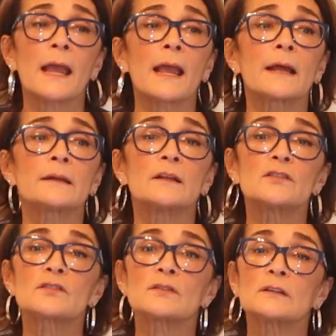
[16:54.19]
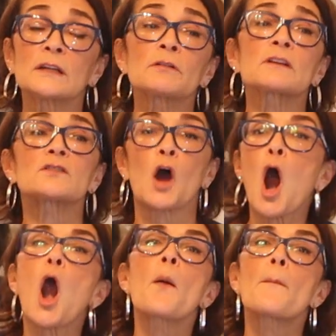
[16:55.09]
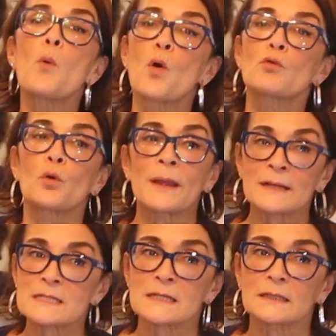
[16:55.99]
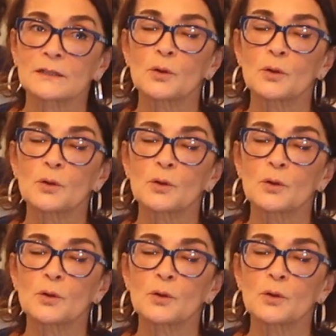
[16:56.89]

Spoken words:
And his lyrics are more romantic.